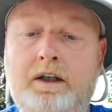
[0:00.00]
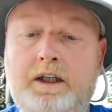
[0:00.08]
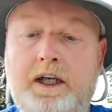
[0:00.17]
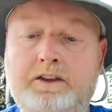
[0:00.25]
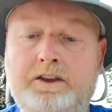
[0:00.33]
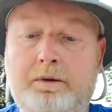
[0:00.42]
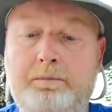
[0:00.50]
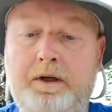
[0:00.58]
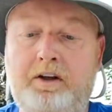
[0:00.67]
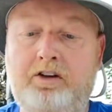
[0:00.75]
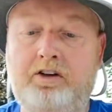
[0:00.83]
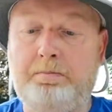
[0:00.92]
Catch
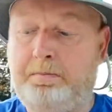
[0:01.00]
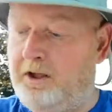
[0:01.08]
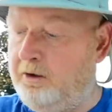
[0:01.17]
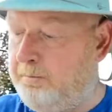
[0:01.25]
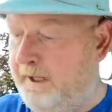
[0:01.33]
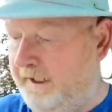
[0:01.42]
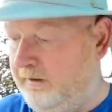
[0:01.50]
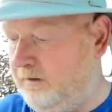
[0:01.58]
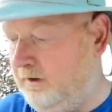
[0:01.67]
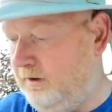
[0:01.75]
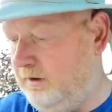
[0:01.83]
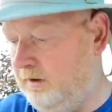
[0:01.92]
Company
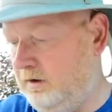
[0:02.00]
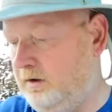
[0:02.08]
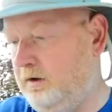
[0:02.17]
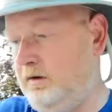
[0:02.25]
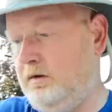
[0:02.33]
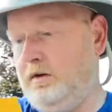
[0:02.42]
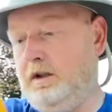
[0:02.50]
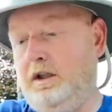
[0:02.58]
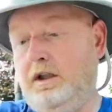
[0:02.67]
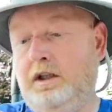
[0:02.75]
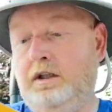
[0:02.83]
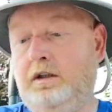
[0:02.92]
Spinnerbait.
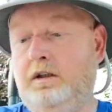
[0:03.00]
Okay.